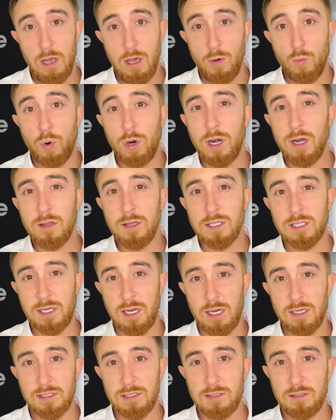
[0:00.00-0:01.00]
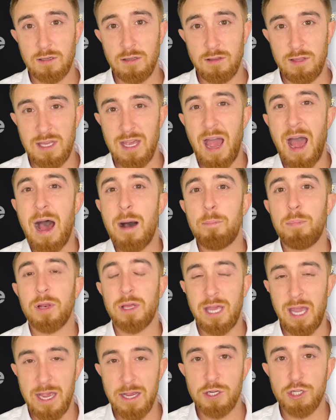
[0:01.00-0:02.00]
we're going to discuss the
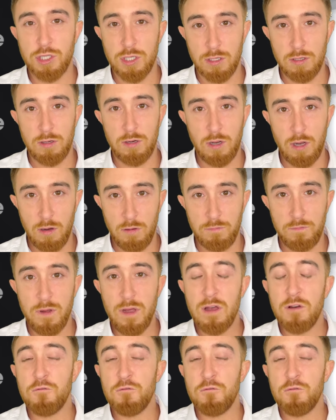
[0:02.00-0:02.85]
application of